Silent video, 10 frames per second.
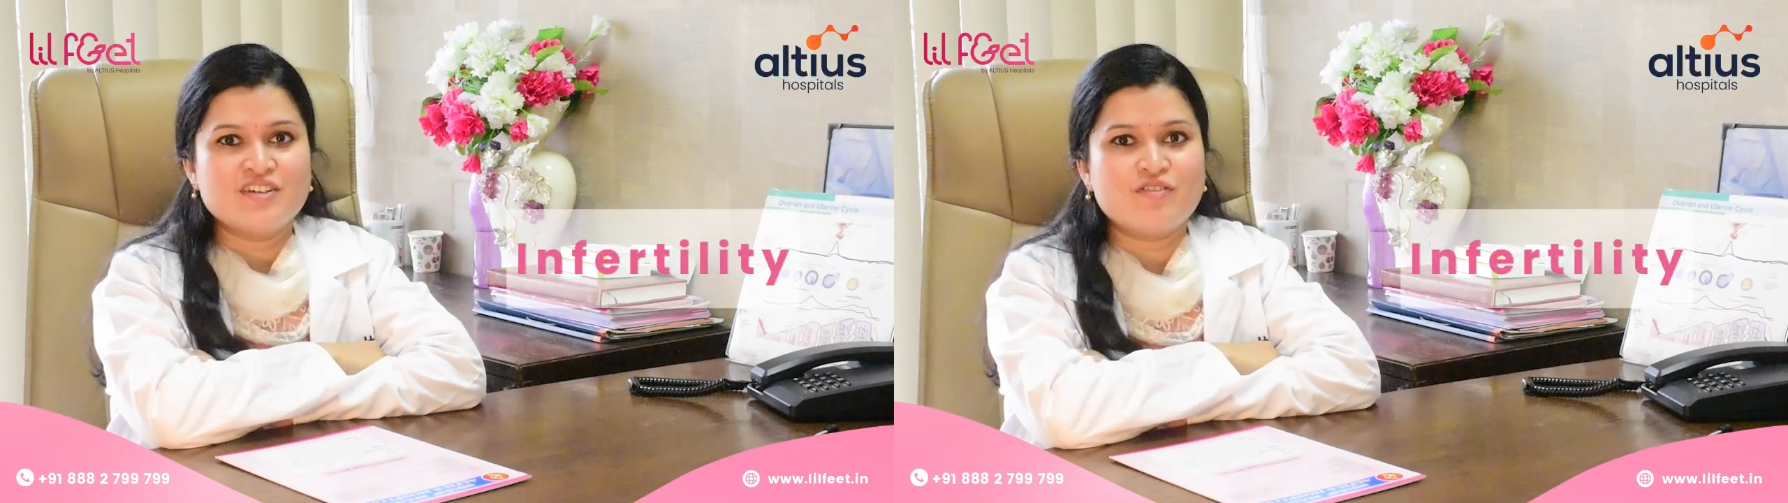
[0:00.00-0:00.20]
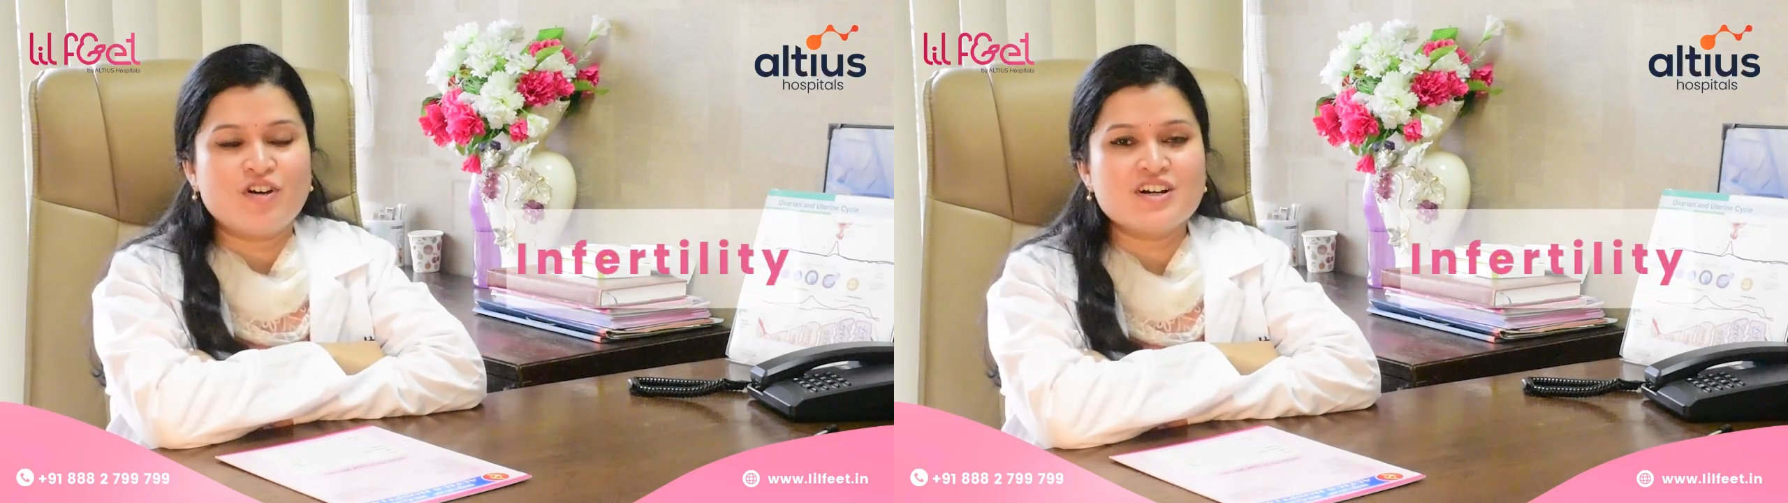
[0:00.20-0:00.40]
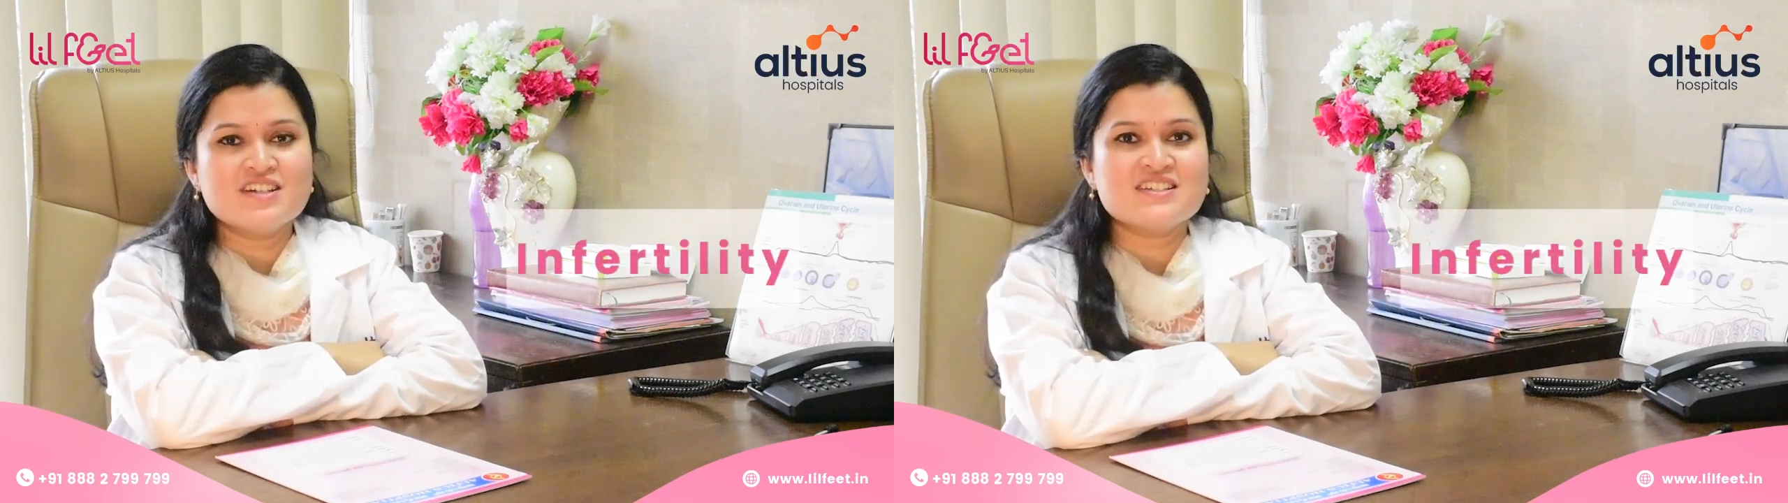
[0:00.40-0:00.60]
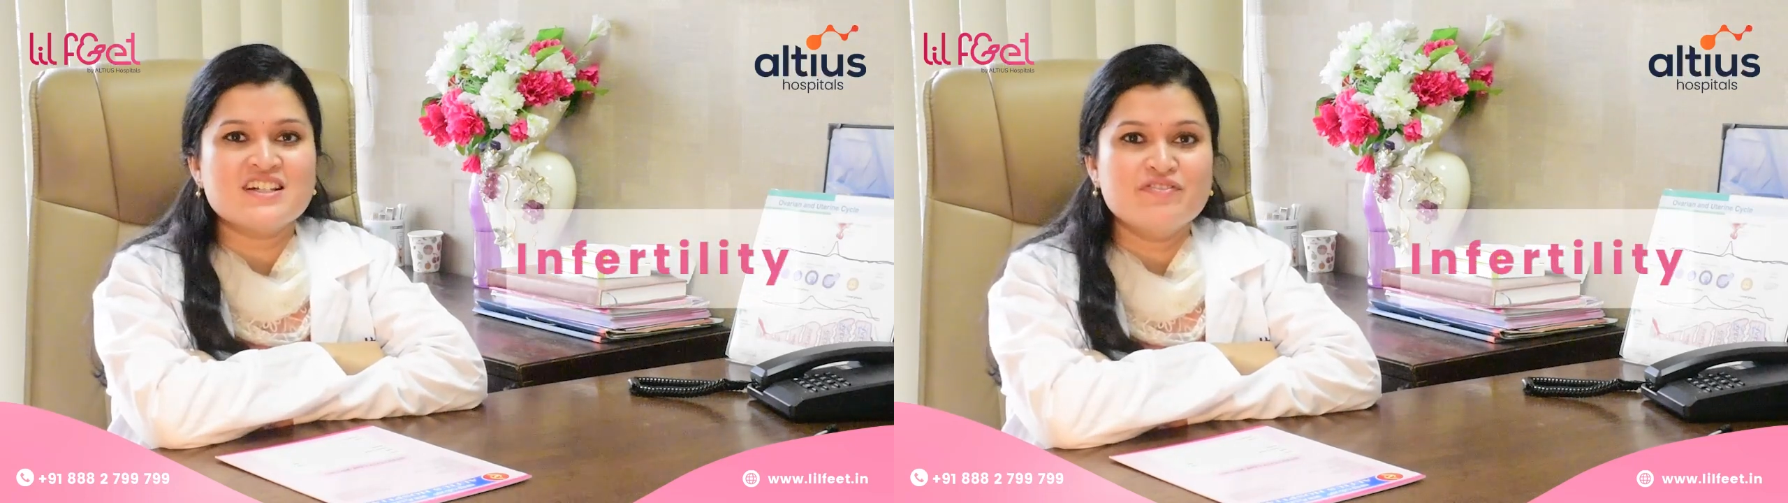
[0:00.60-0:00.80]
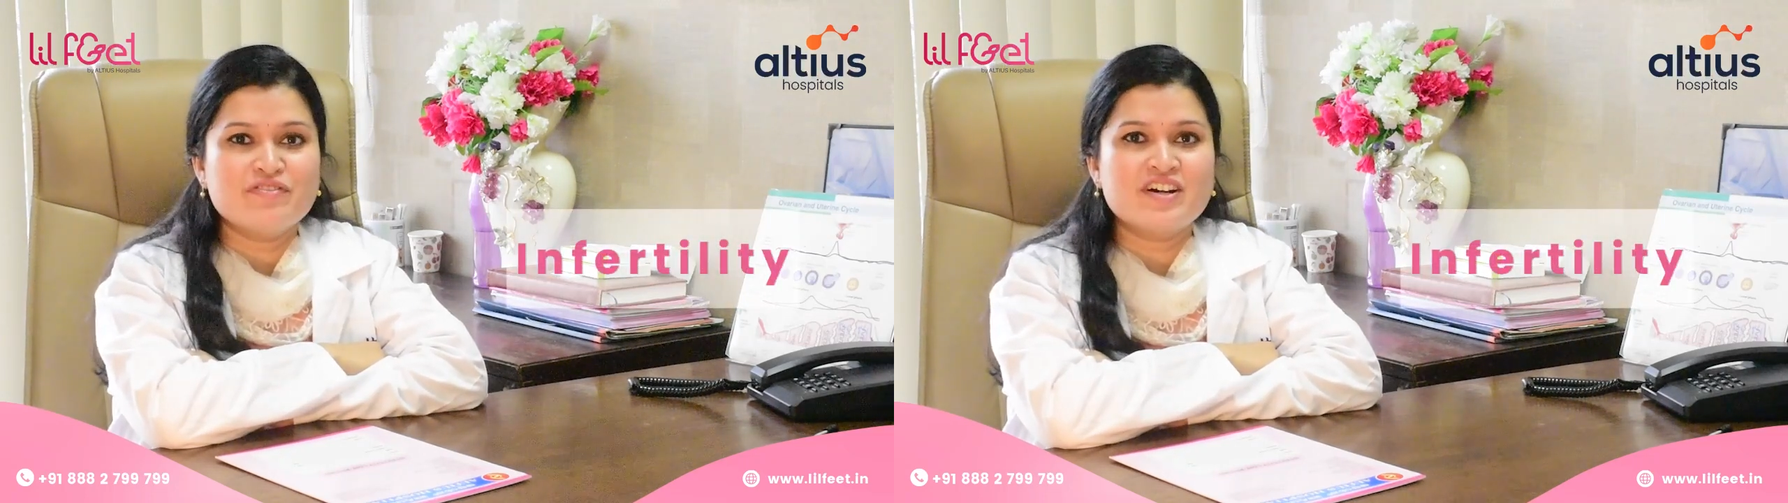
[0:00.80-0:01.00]
What is
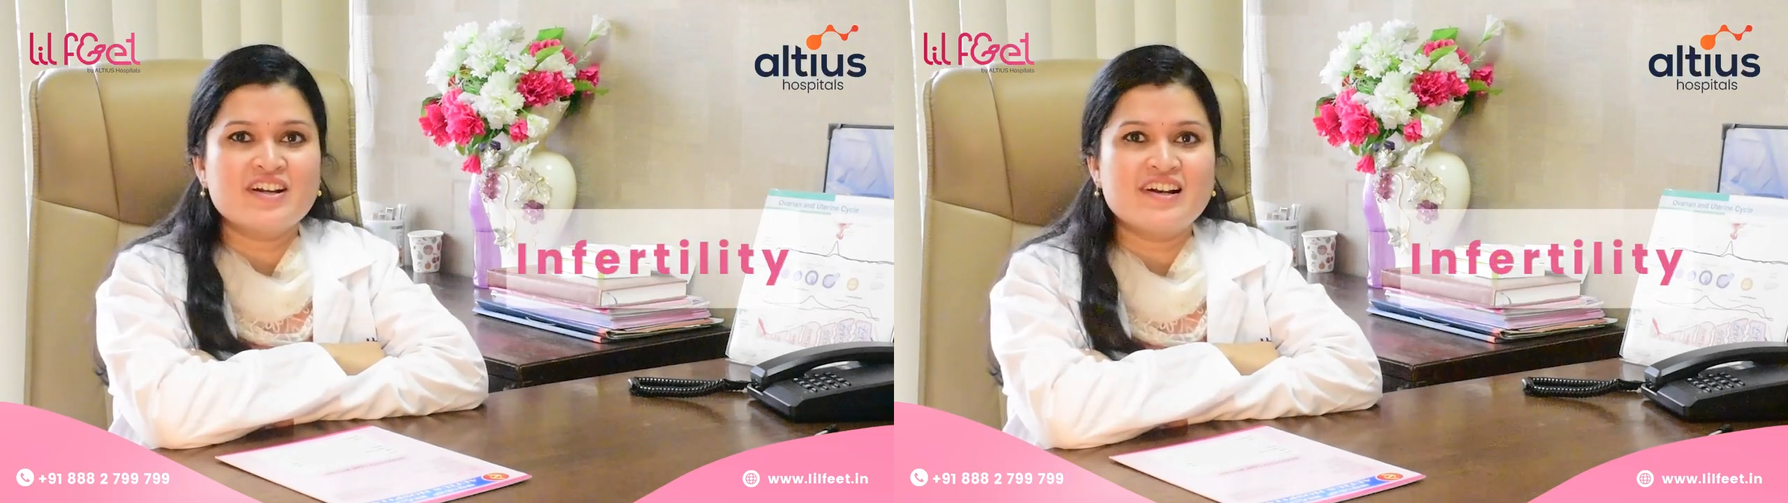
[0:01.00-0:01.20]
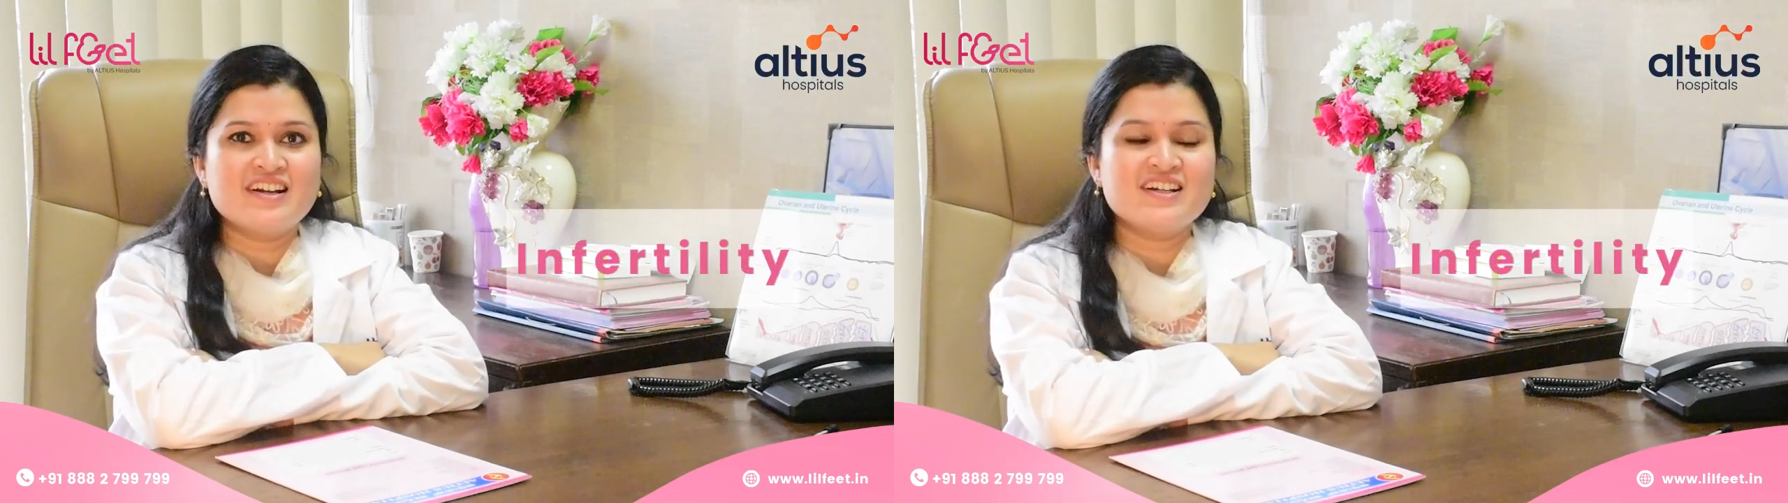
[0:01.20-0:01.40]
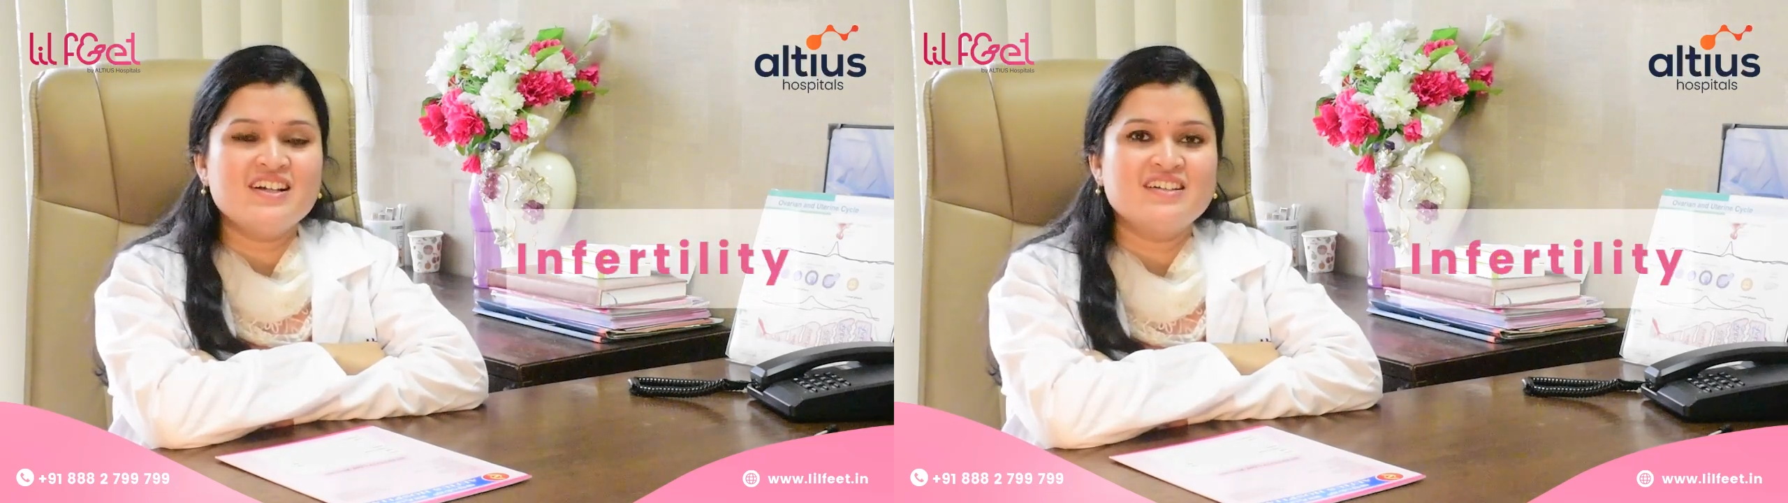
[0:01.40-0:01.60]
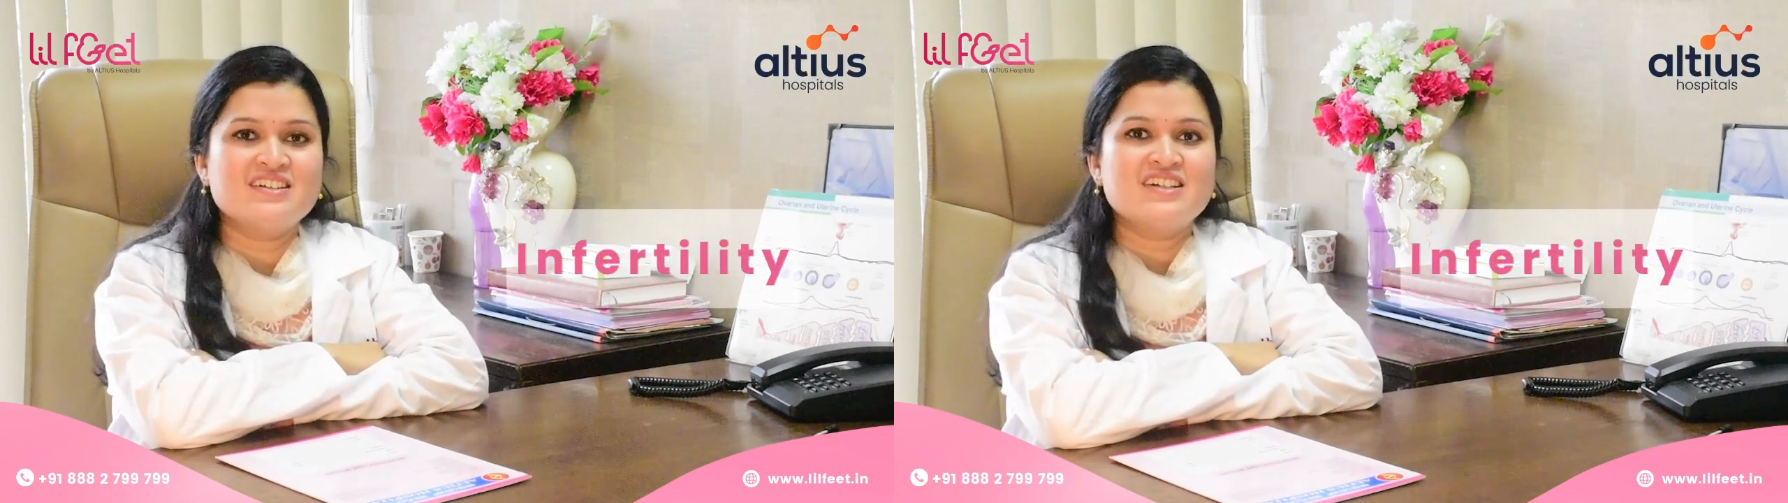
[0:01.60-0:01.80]
infertility?